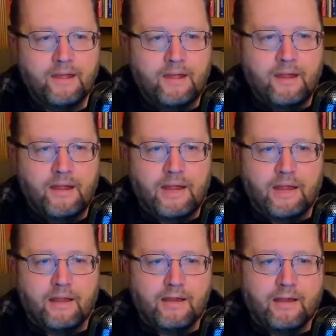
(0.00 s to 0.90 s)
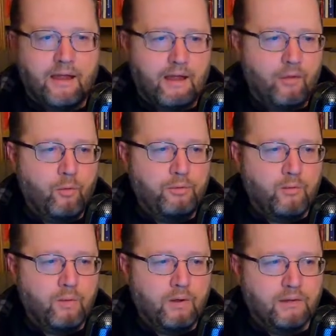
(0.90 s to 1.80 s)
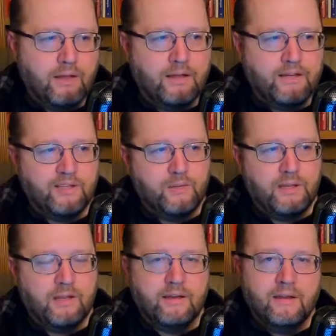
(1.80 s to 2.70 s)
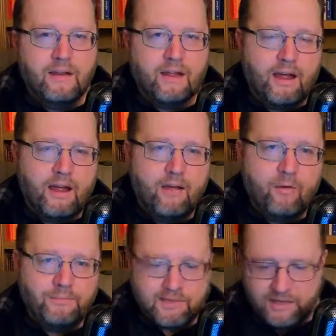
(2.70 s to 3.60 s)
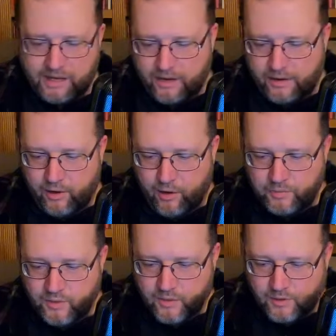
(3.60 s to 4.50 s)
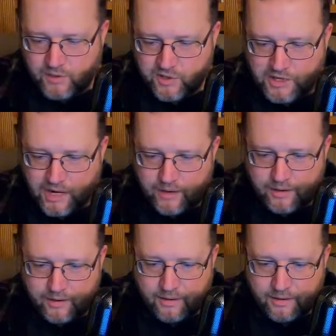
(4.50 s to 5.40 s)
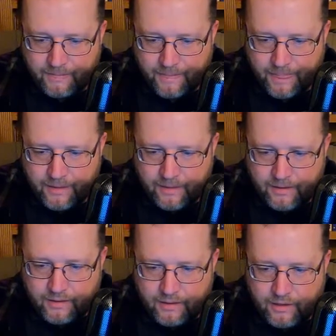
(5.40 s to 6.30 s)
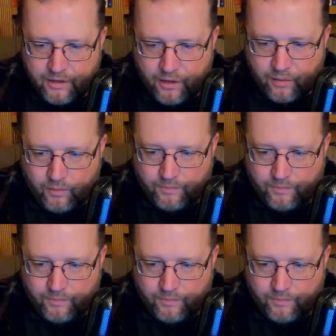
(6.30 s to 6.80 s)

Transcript: And I hope you will tune in. I hope this kind of helps you understand, you know,